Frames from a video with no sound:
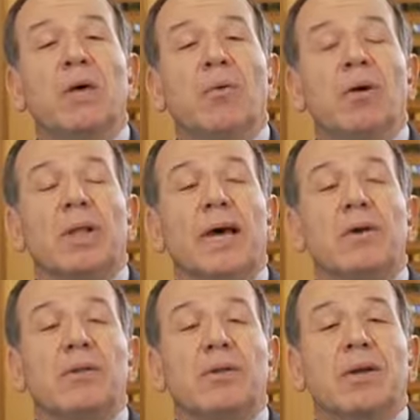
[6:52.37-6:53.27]
were
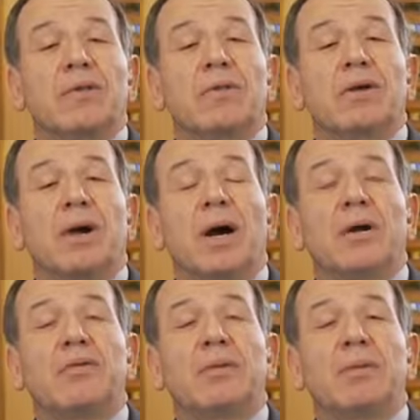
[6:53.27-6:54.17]
allowed to consider
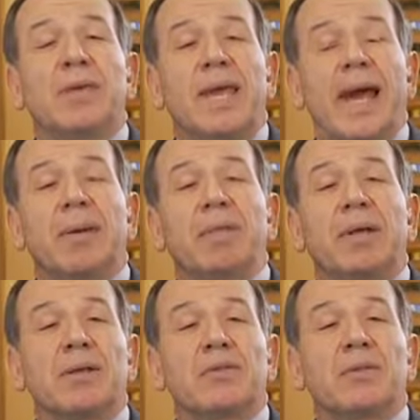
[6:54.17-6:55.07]
hardship to the
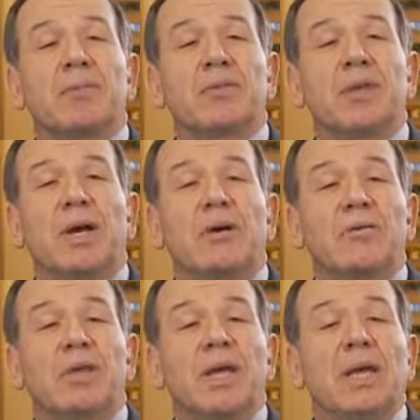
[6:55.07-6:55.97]
applicants themselves.